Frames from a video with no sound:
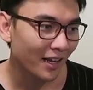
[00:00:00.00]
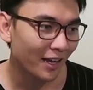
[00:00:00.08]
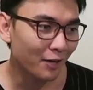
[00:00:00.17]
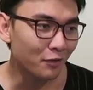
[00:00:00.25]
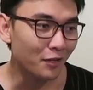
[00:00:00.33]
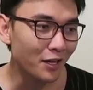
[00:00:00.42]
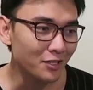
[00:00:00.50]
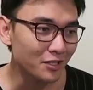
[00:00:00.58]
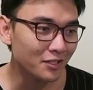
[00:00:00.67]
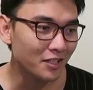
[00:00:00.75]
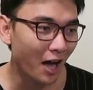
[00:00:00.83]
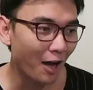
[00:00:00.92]
It's such
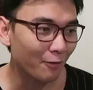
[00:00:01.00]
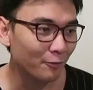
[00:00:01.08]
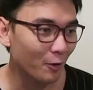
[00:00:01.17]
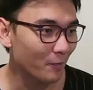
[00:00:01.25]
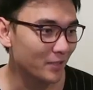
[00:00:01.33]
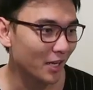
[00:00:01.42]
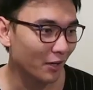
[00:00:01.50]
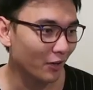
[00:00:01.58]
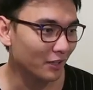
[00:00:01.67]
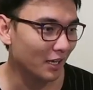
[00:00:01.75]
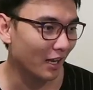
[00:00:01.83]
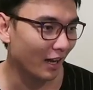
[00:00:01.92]
a dark room, turn
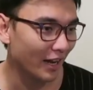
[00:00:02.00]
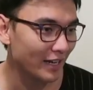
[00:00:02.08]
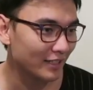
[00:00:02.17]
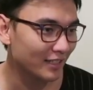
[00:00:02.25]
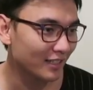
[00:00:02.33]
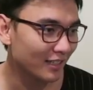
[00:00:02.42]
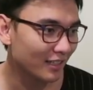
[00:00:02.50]
on the light.